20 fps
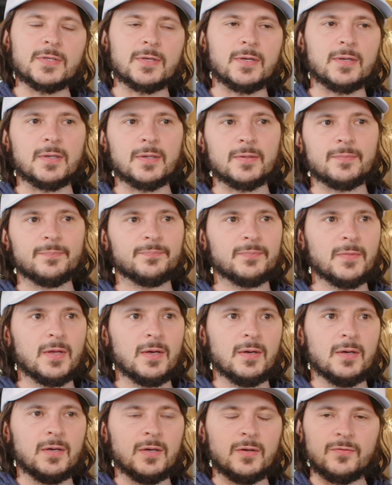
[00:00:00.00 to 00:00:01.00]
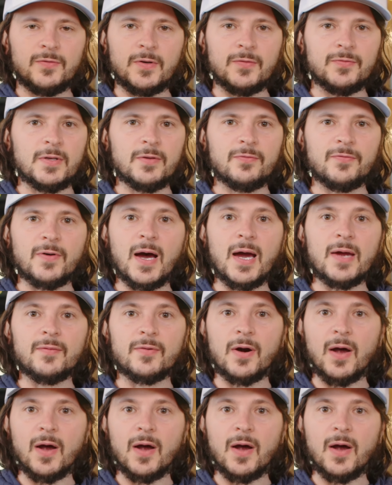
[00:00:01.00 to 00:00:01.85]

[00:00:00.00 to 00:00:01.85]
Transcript: to 55 or